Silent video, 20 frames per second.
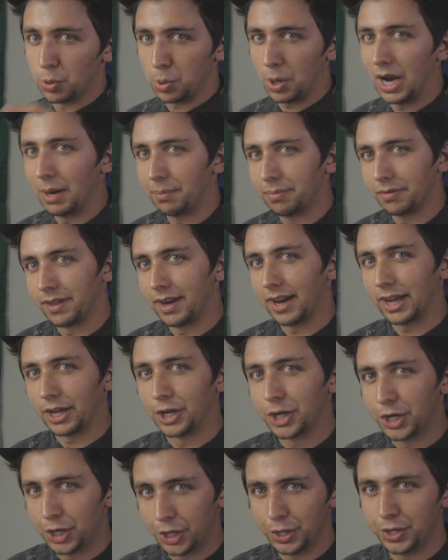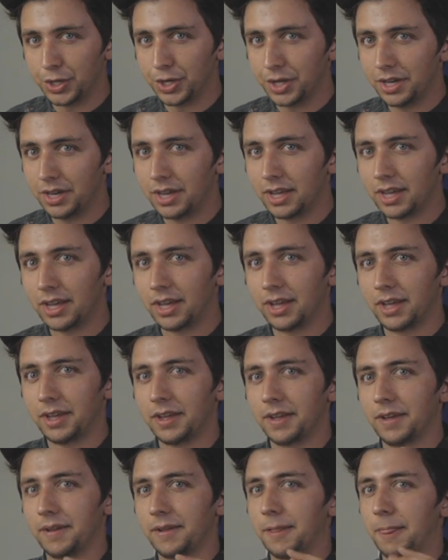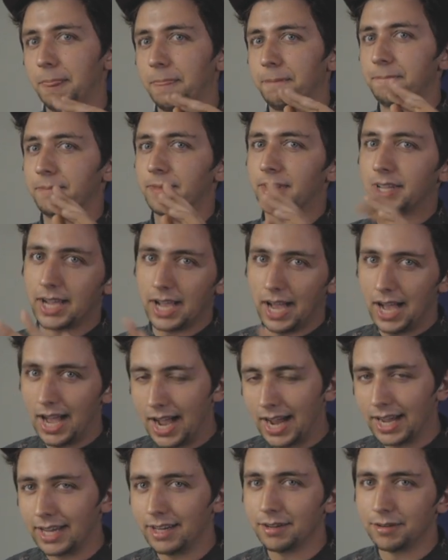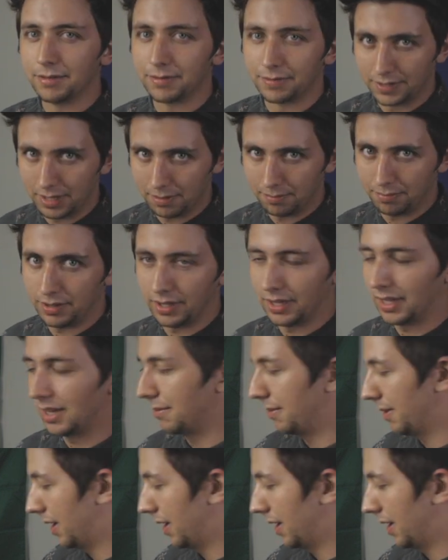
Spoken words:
gripe that I could kind of complain